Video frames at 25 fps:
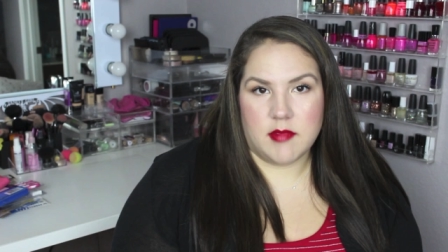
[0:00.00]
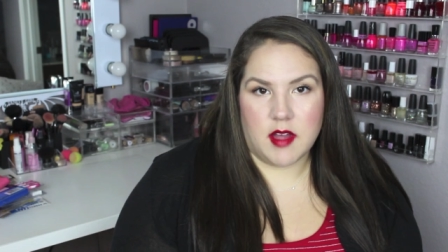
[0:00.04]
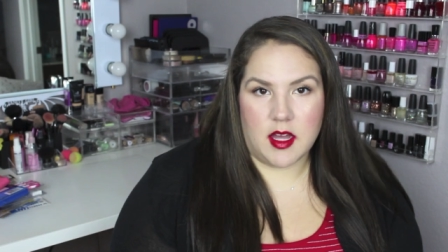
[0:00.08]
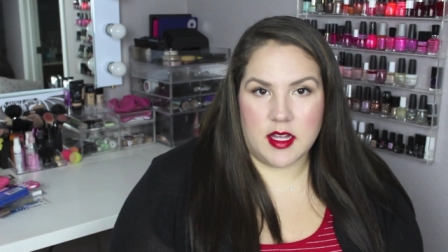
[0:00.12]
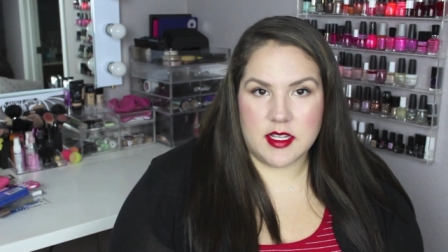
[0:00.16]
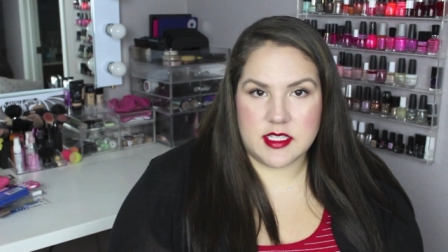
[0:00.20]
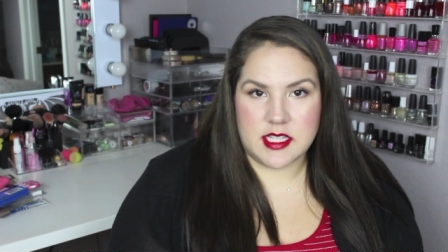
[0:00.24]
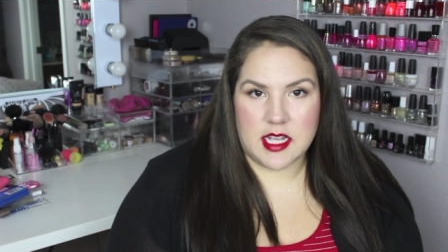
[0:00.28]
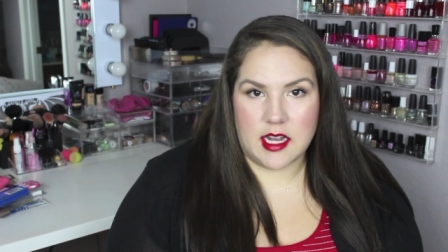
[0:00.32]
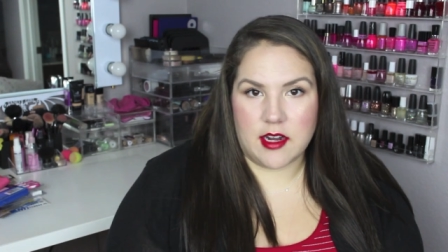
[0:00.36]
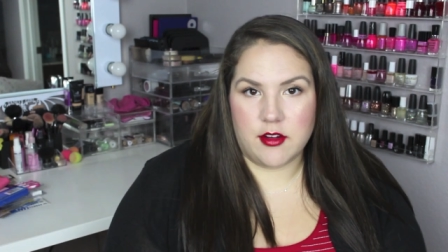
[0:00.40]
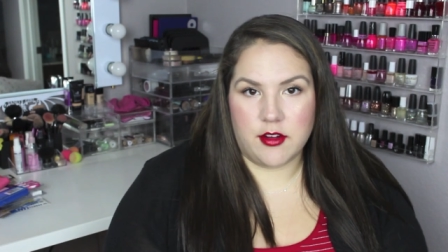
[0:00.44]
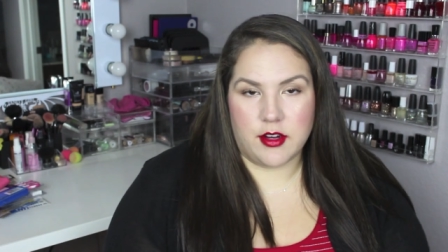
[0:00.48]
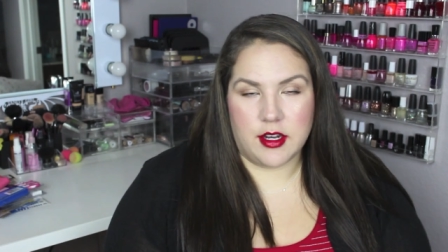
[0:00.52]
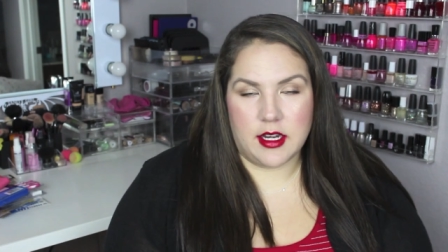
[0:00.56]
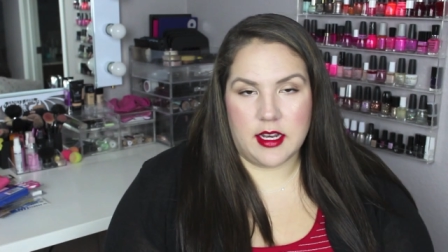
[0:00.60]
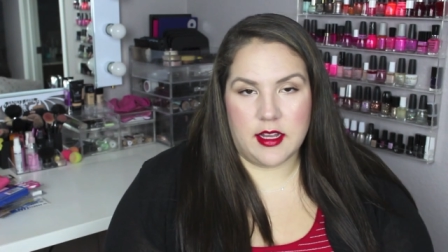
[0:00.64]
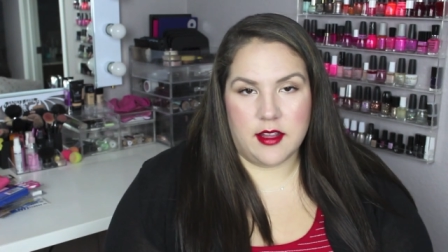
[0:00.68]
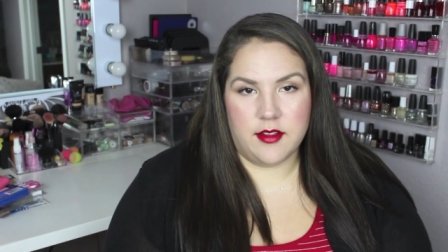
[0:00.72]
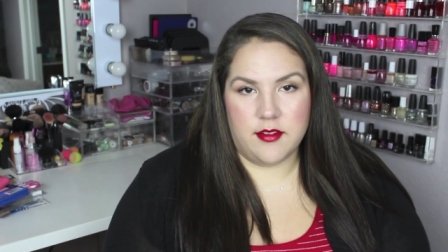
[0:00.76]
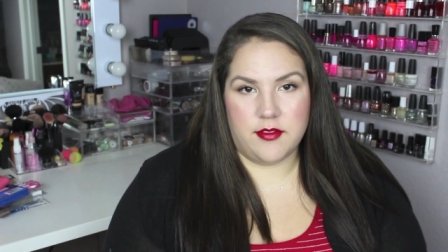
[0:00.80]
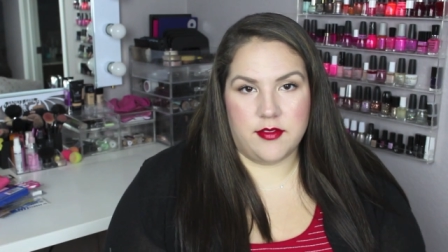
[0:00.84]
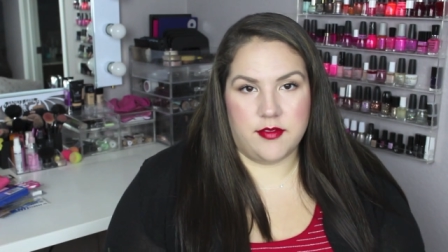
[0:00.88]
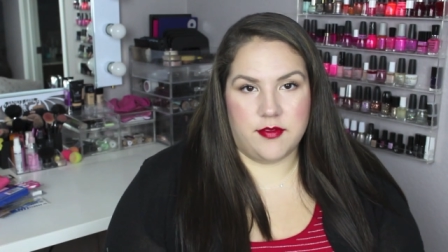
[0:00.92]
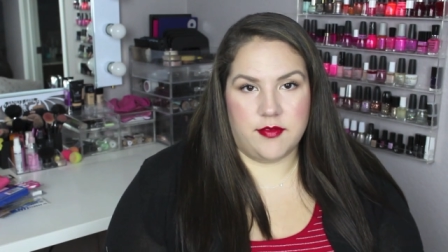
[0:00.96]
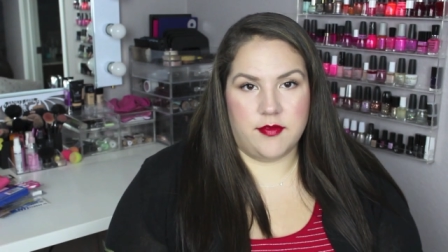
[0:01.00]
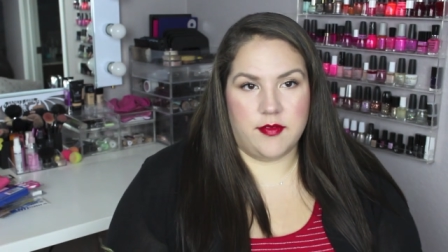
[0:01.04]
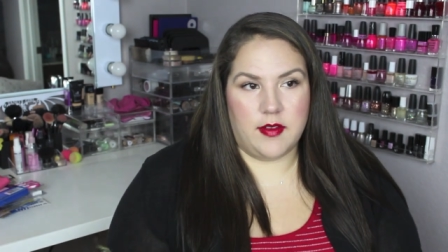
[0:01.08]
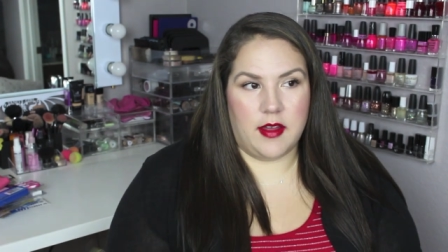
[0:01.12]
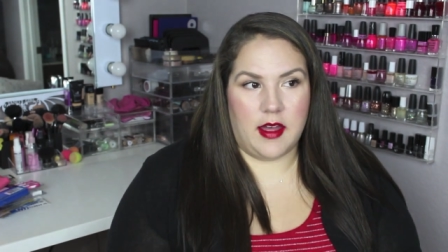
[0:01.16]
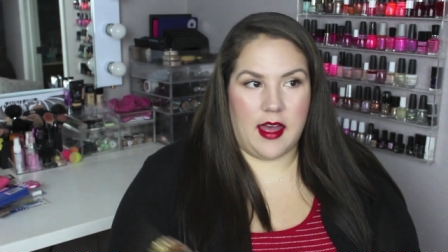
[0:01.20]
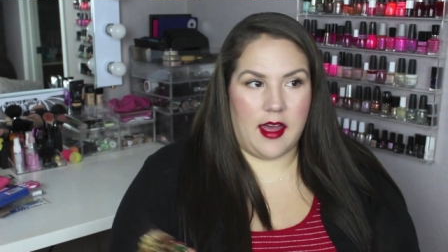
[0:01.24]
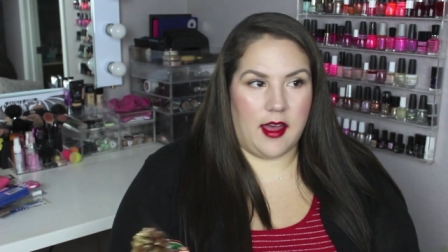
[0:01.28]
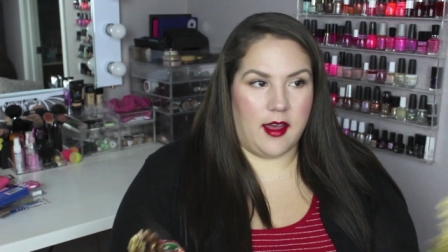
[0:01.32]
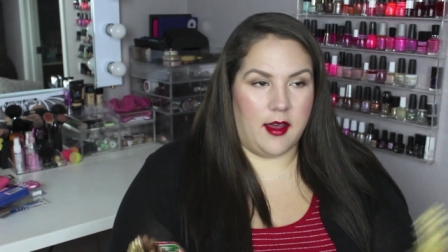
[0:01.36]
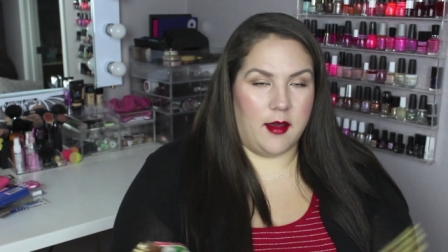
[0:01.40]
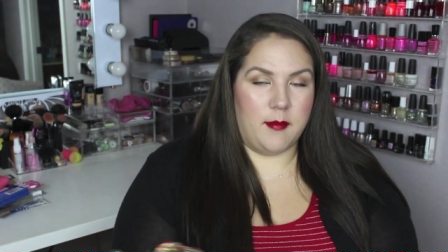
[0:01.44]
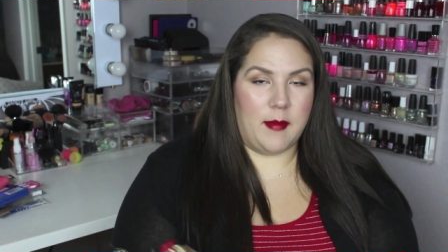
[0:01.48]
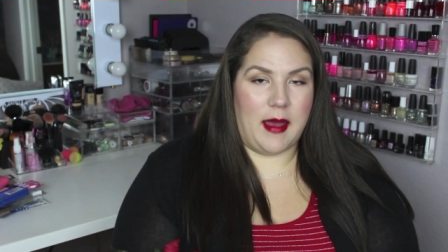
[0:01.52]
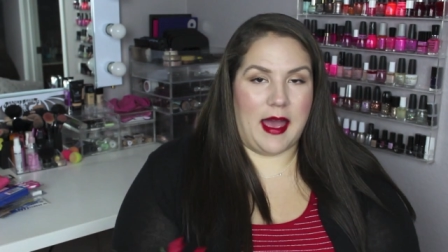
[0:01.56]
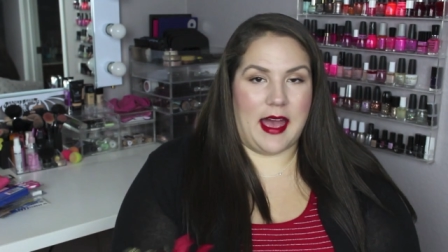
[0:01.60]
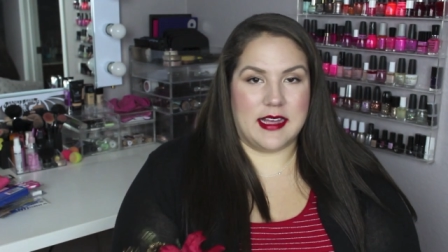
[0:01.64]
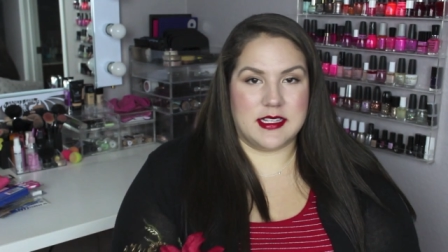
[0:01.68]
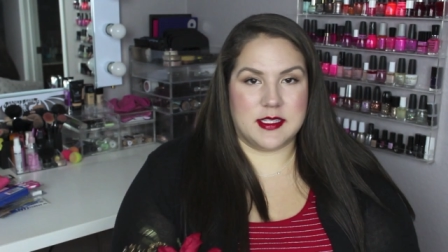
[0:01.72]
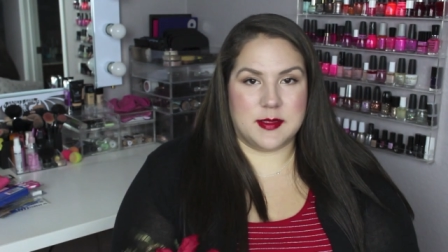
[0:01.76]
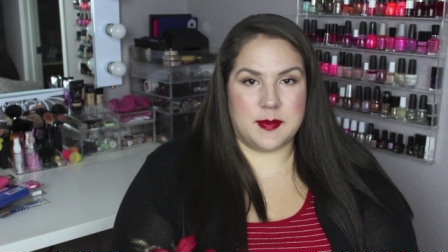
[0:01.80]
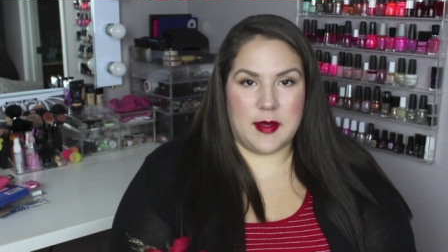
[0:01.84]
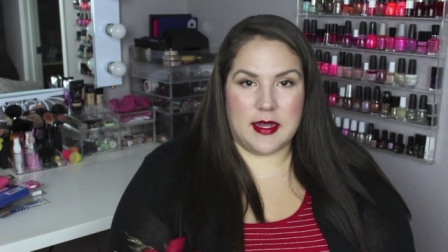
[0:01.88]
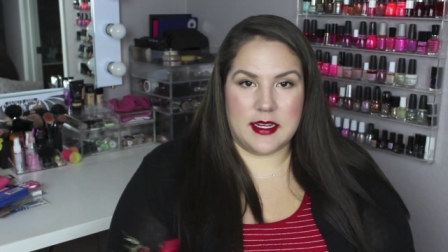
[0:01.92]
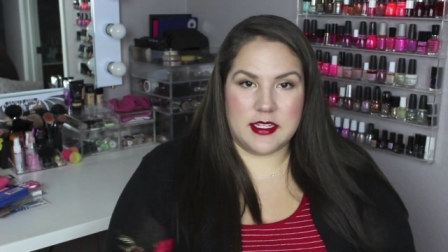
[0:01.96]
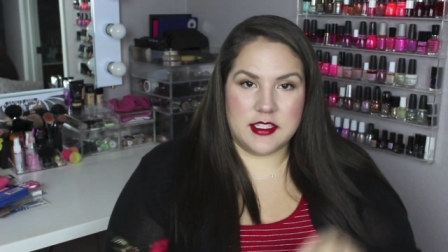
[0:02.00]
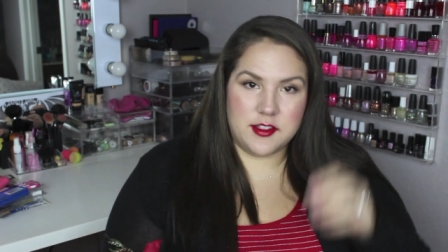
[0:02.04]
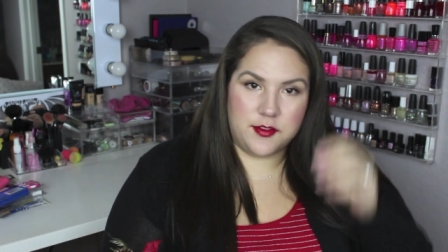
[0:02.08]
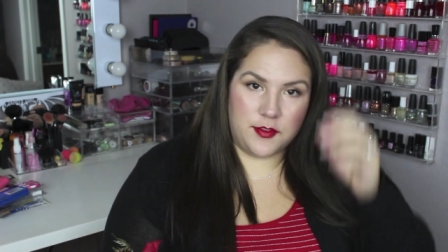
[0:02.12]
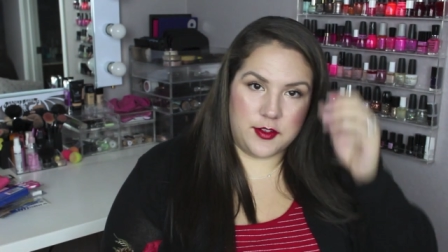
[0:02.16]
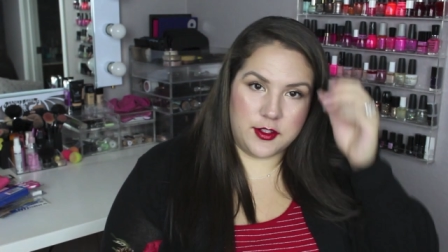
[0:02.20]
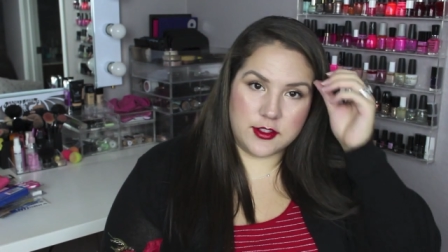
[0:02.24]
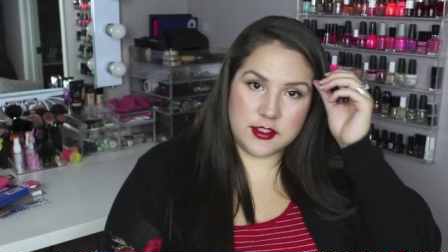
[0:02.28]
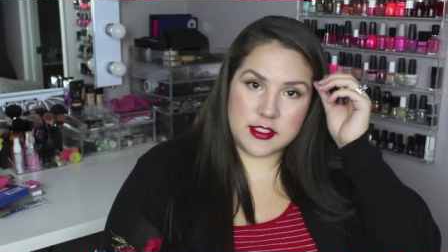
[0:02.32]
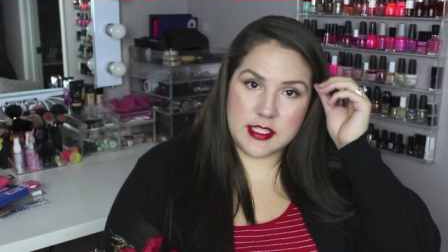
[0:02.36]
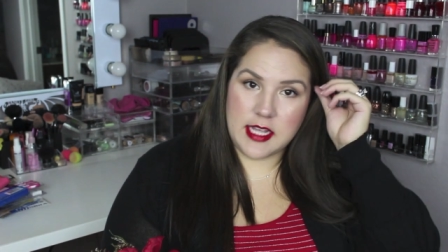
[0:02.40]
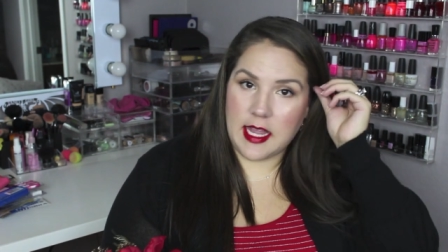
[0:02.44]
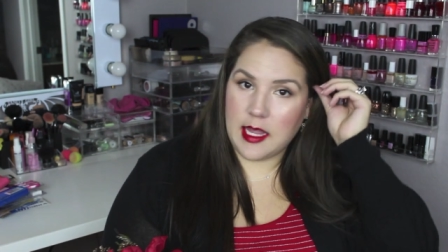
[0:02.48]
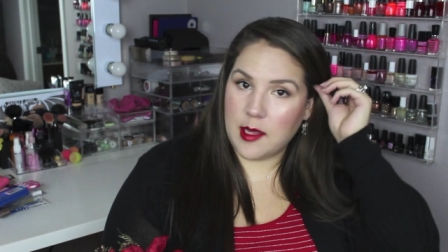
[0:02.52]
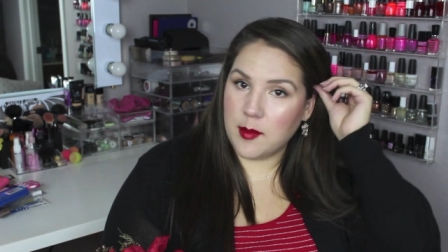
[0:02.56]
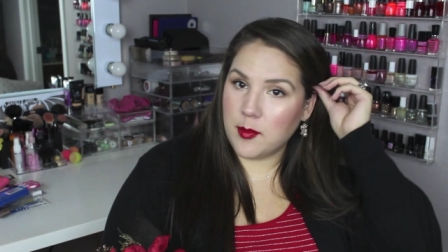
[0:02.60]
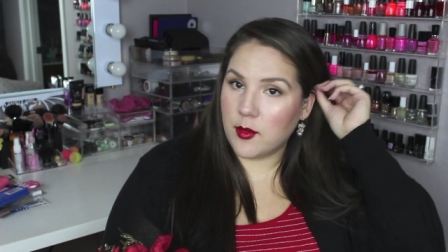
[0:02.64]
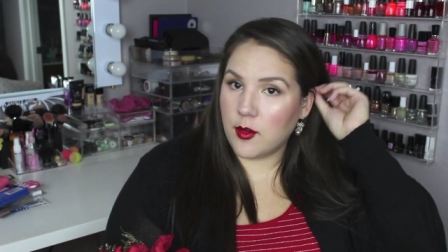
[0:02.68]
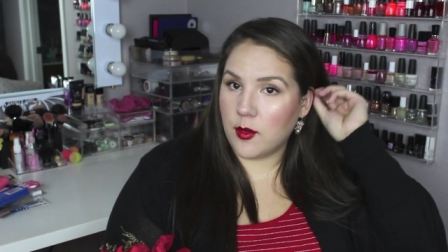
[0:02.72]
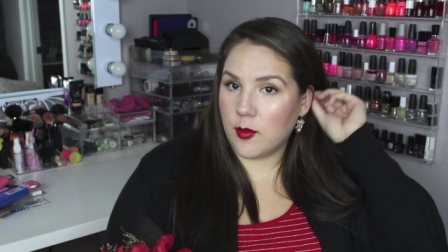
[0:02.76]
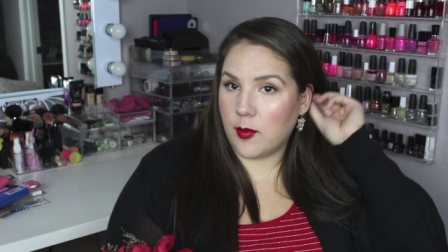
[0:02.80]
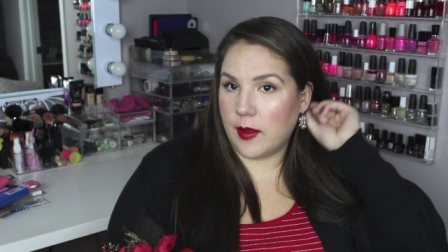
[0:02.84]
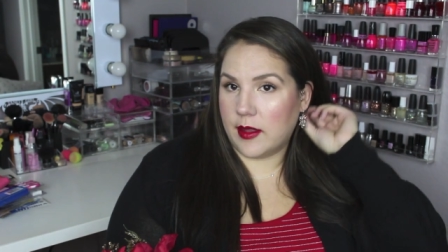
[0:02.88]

a decorative um, aspect of your table,